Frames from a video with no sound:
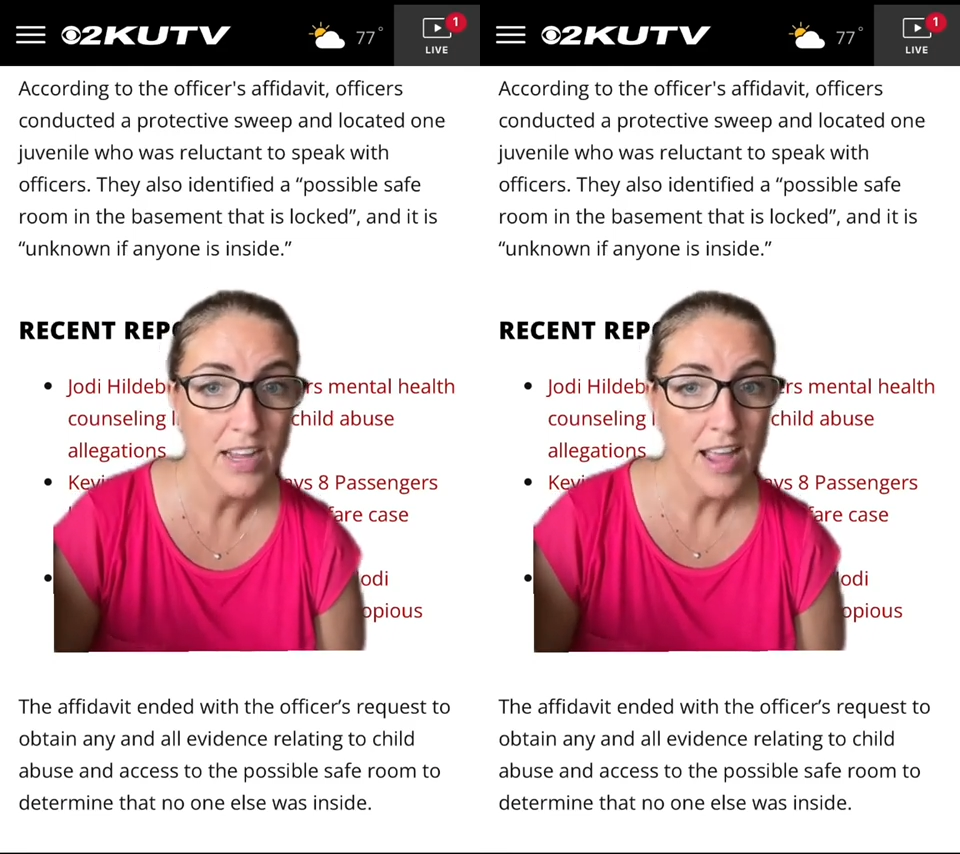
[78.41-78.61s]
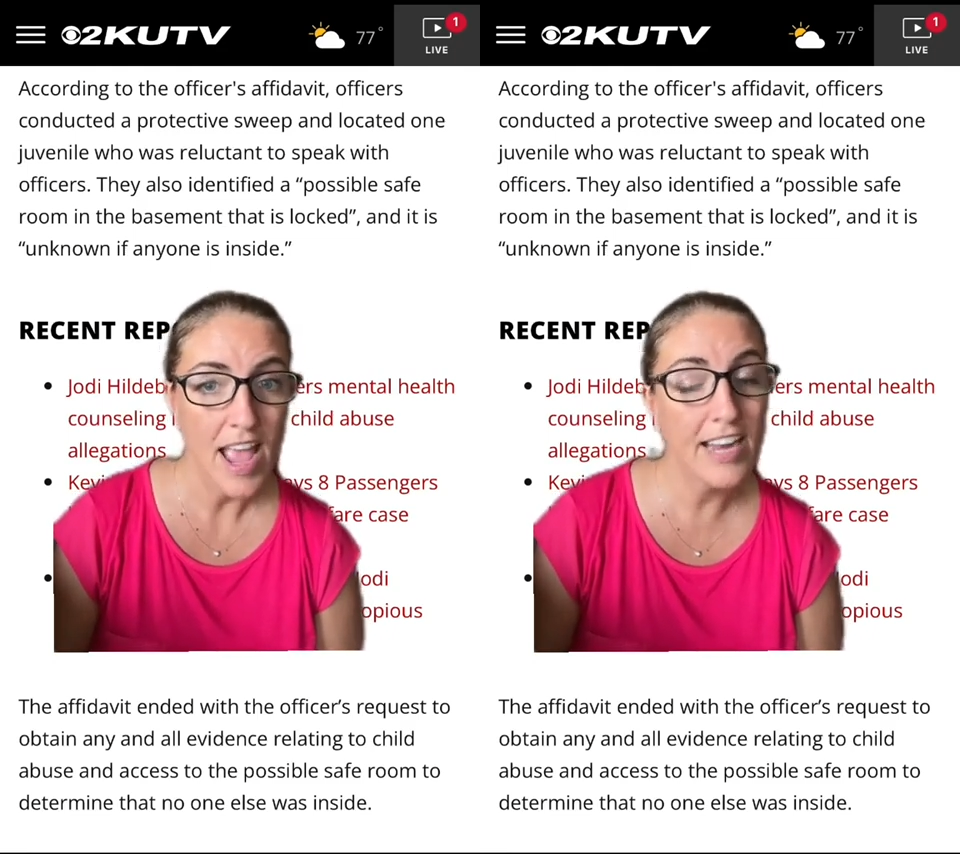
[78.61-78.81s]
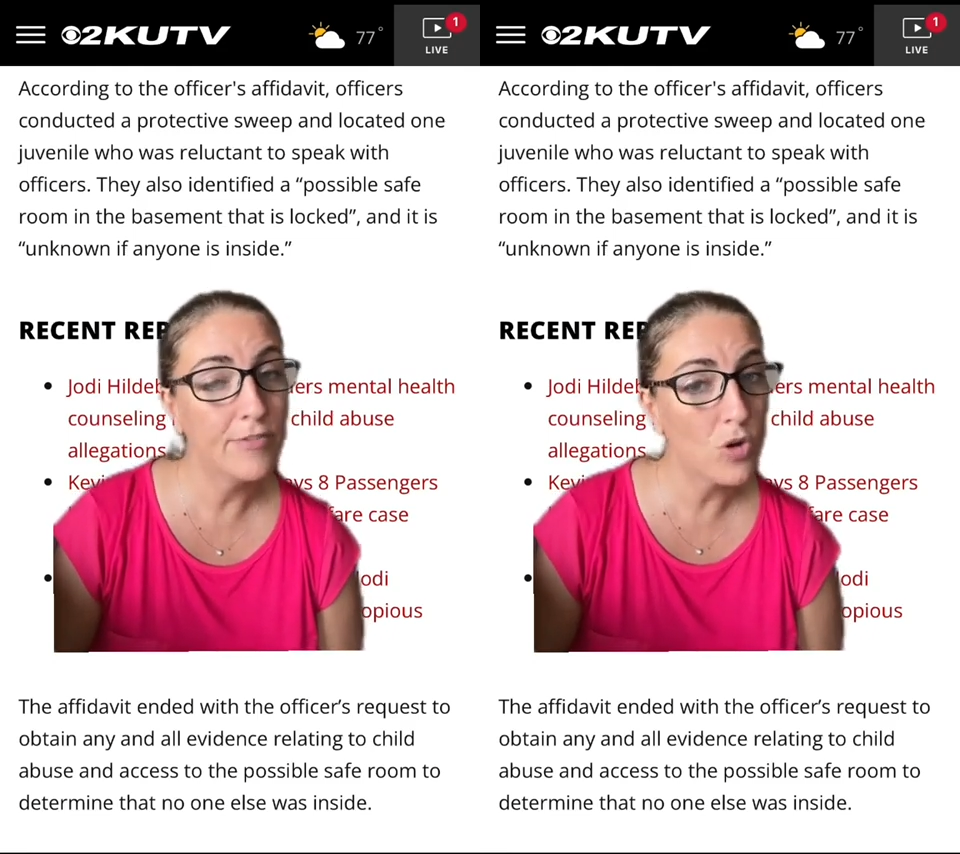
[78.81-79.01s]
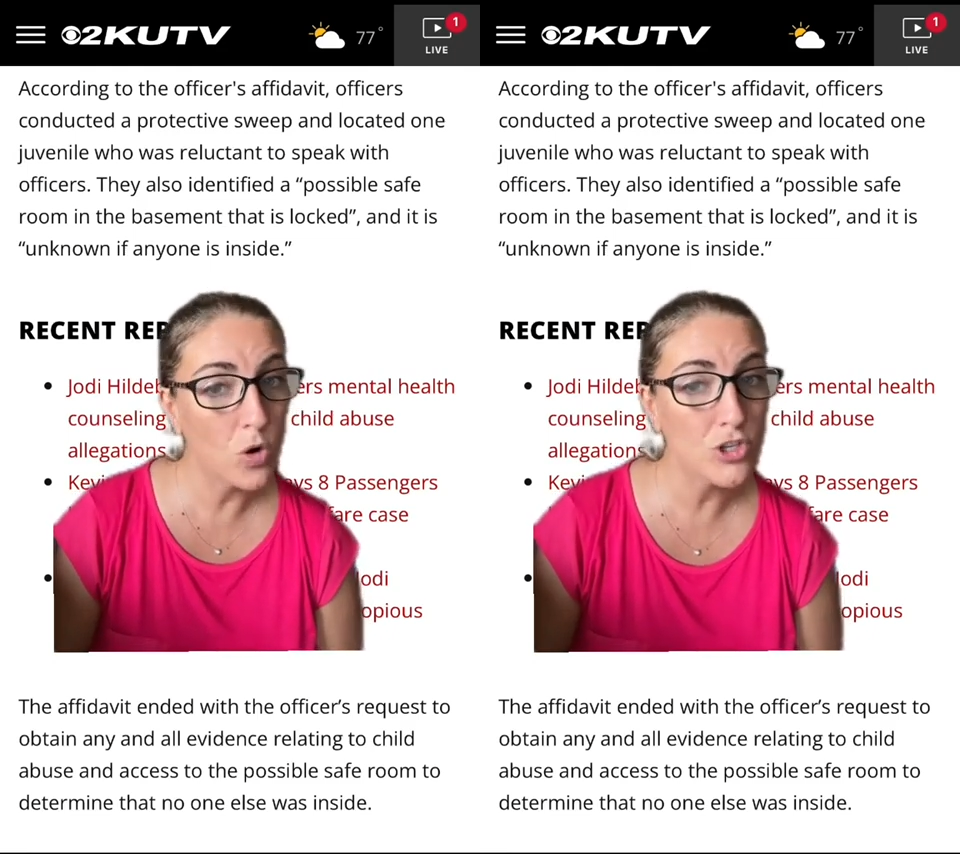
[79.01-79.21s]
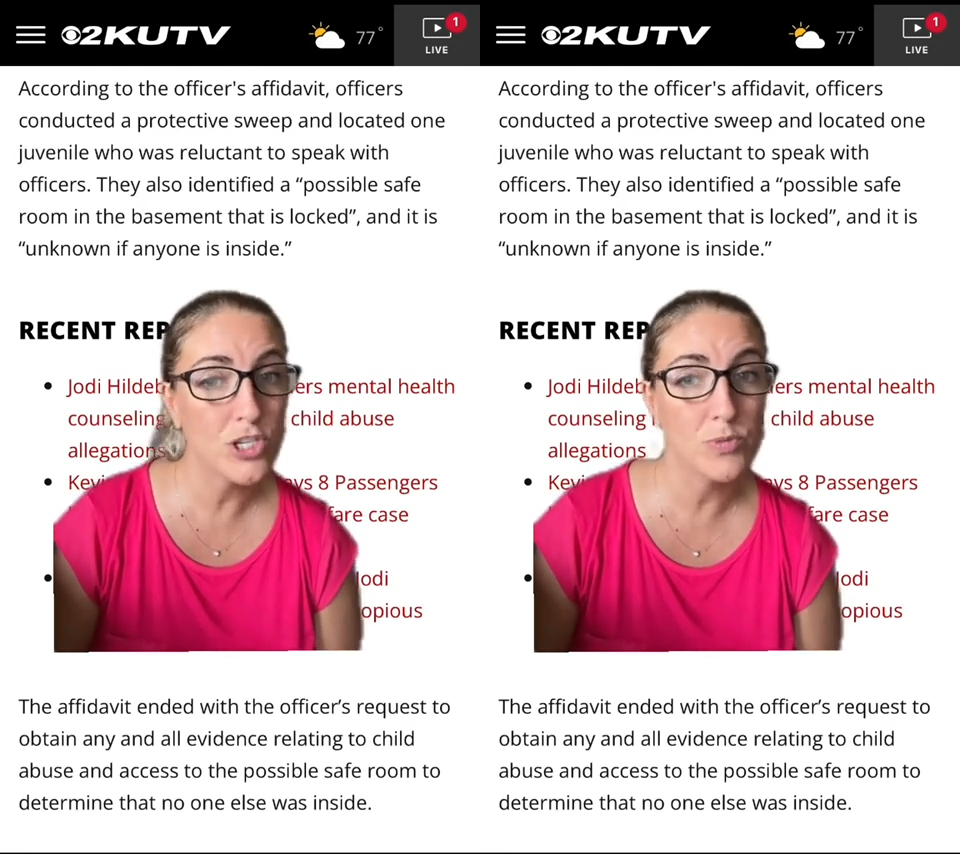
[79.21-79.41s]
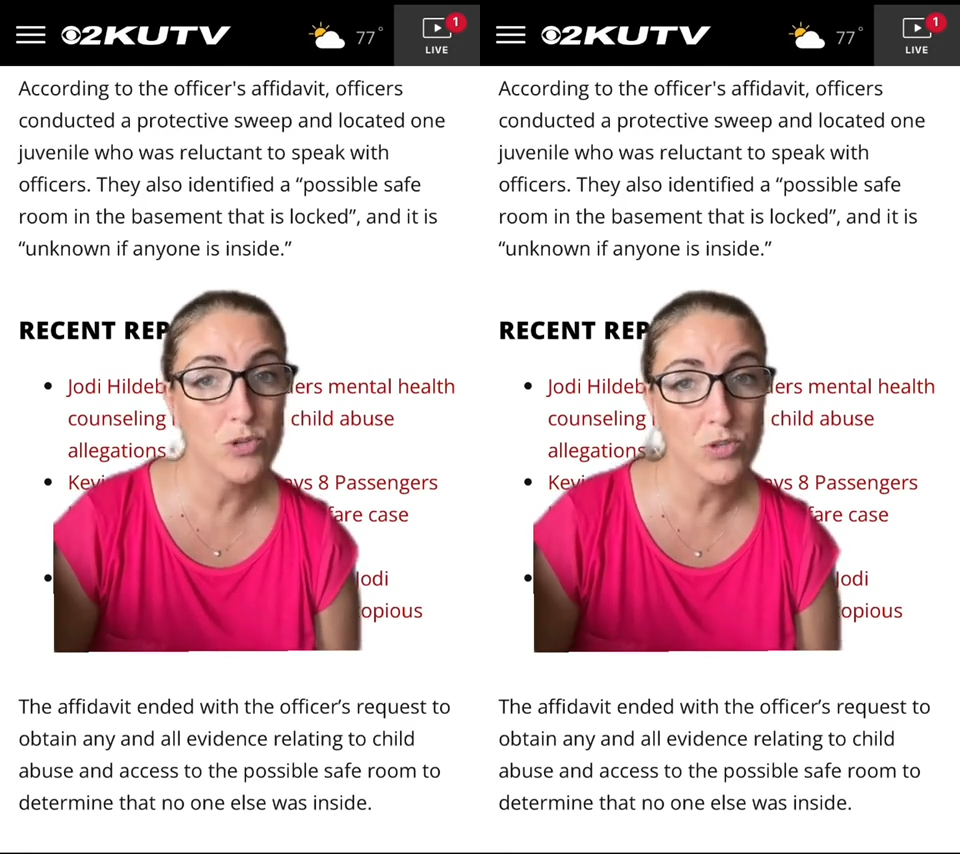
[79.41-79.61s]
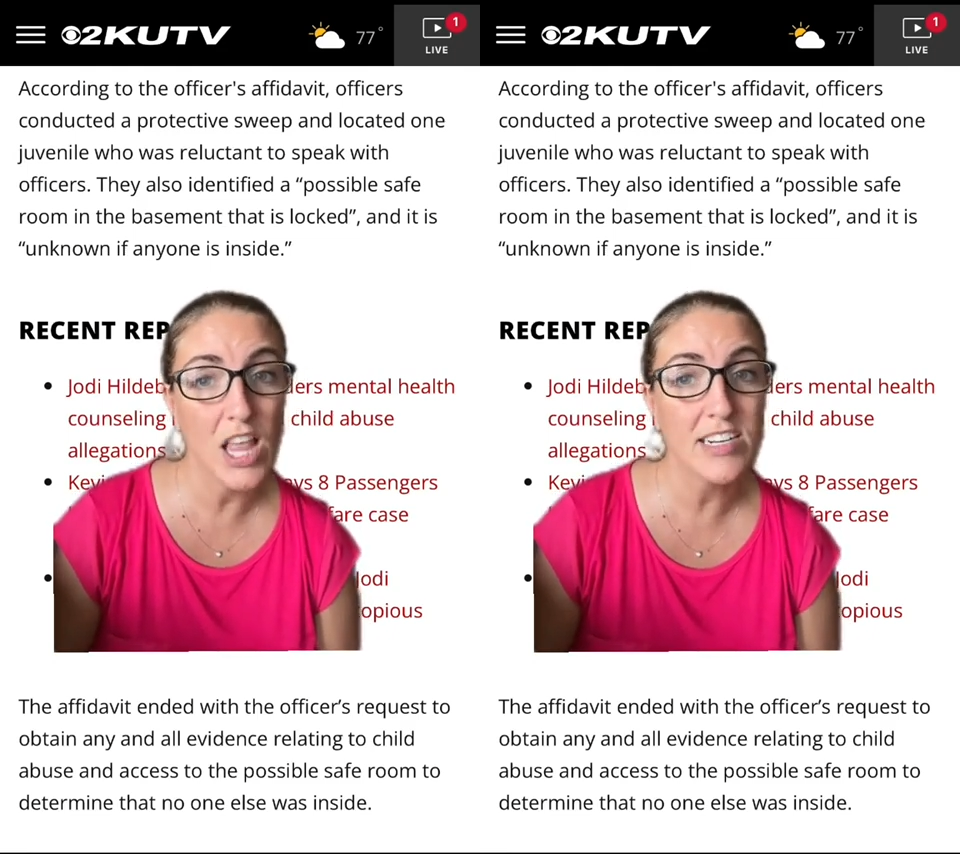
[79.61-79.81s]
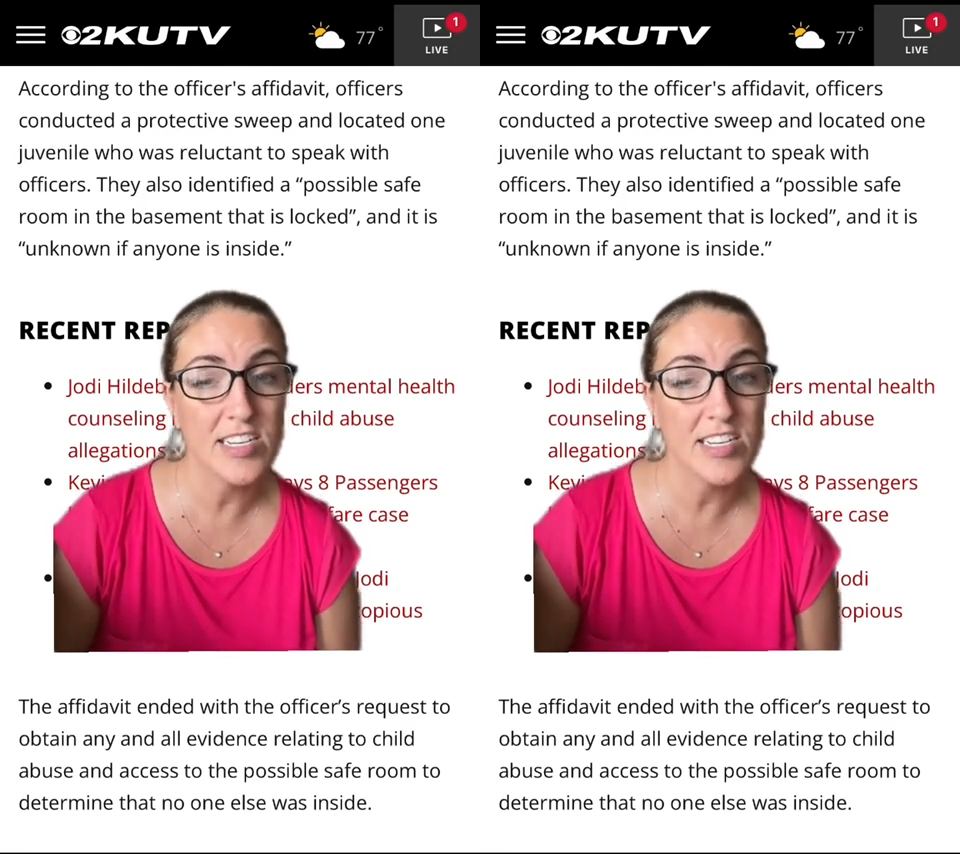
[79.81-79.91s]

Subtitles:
and of course she was reluctant